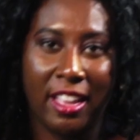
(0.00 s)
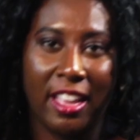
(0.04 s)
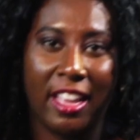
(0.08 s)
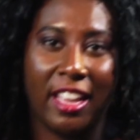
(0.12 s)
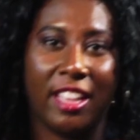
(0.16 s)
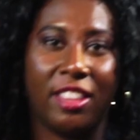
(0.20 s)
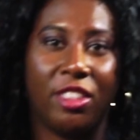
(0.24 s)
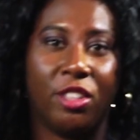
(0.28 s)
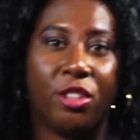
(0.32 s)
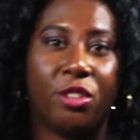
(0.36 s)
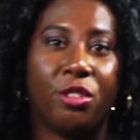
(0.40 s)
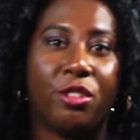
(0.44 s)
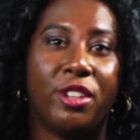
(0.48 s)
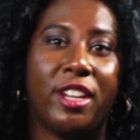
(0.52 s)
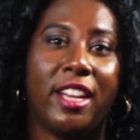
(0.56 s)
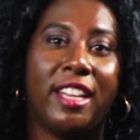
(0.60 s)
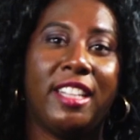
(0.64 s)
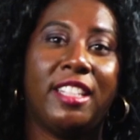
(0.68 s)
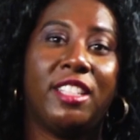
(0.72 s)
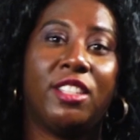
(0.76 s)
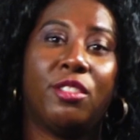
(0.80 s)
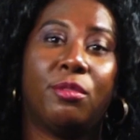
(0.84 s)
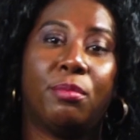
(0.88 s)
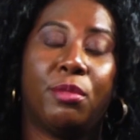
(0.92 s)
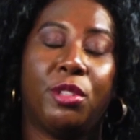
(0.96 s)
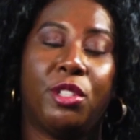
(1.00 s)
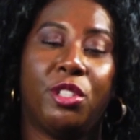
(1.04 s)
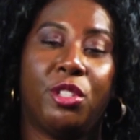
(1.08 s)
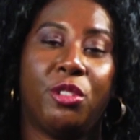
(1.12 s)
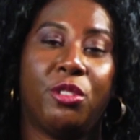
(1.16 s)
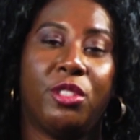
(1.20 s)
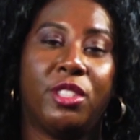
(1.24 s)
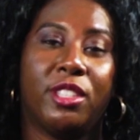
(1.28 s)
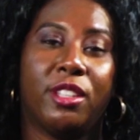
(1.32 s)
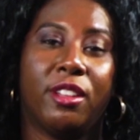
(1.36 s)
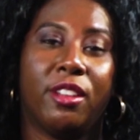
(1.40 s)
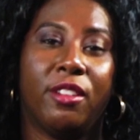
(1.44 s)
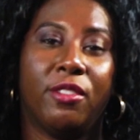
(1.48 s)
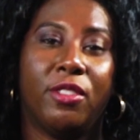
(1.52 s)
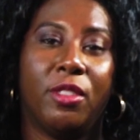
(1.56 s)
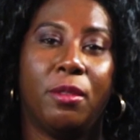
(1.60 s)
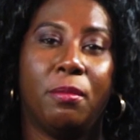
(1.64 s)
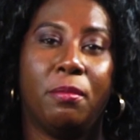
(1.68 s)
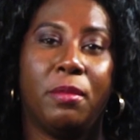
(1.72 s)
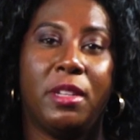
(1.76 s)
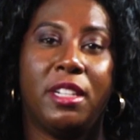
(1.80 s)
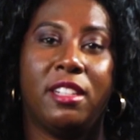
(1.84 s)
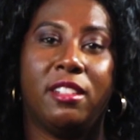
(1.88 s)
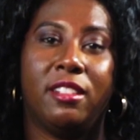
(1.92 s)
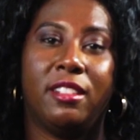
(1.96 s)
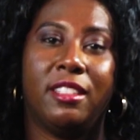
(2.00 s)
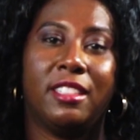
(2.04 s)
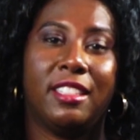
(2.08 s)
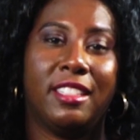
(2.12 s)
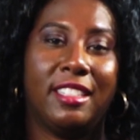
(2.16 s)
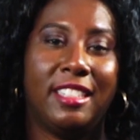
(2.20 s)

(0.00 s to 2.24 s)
and the creative producer of the Midlands'